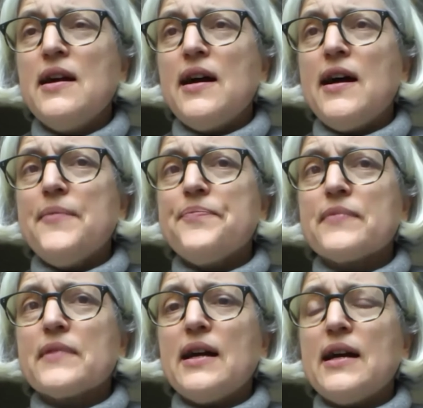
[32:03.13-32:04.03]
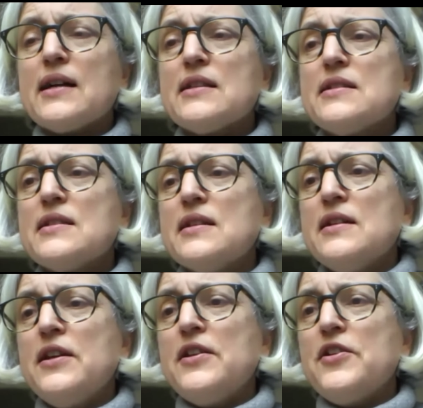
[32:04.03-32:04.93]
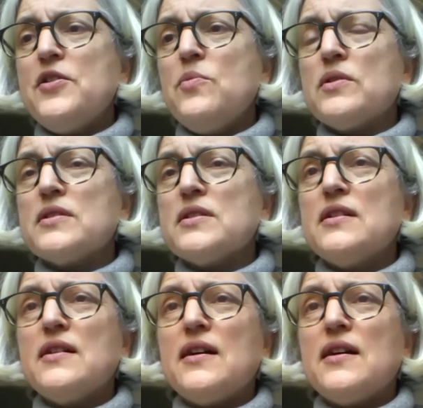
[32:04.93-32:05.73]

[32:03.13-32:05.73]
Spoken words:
And you want to,